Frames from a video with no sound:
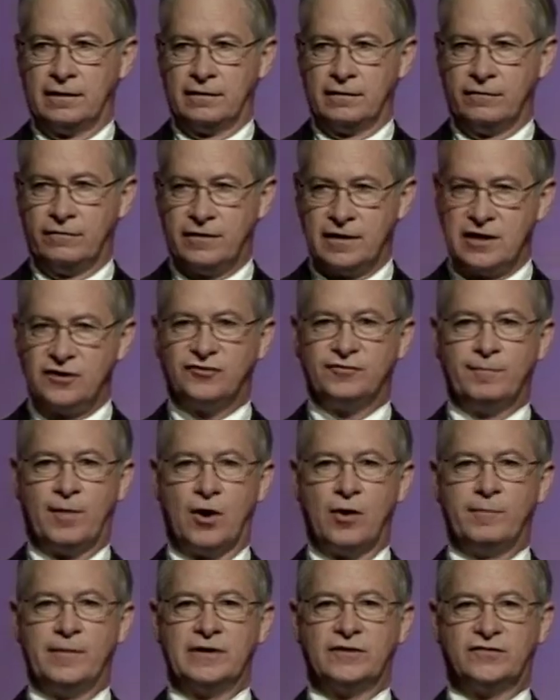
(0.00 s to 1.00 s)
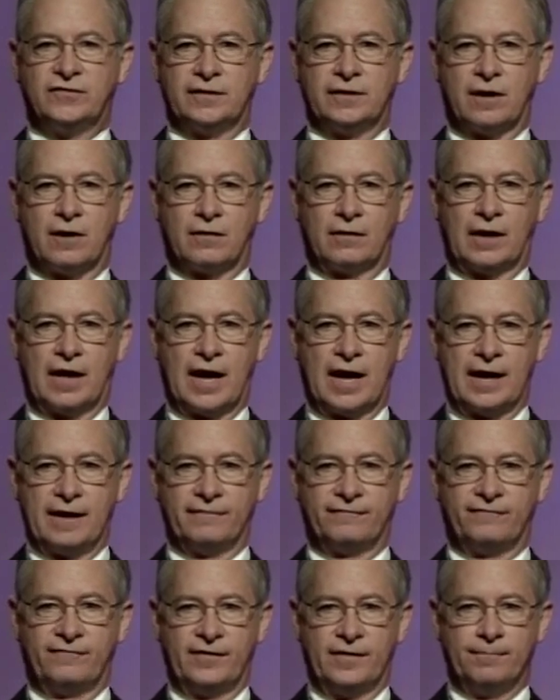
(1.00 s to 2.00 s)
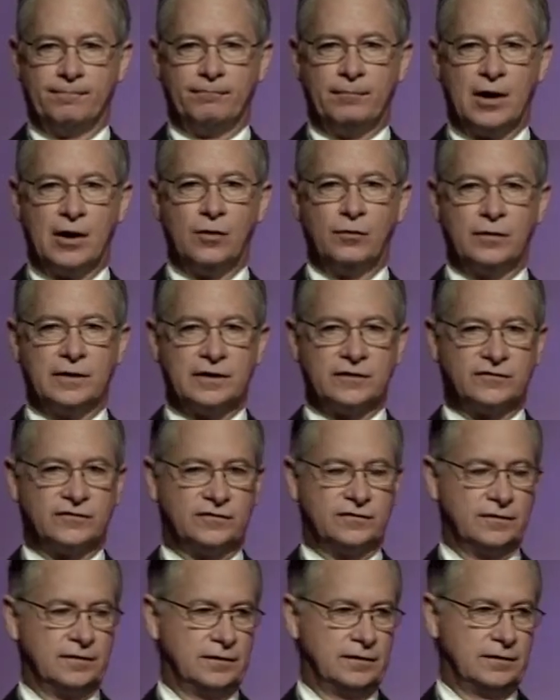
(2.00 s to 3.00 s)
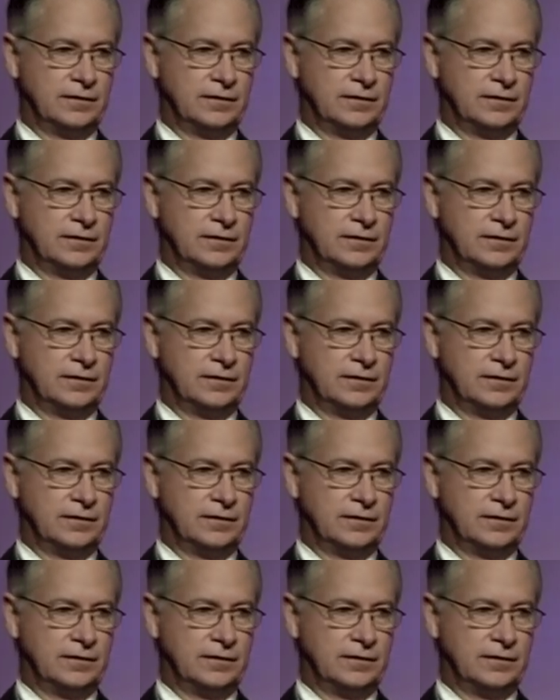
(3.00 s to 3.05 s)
These moments in our life mold us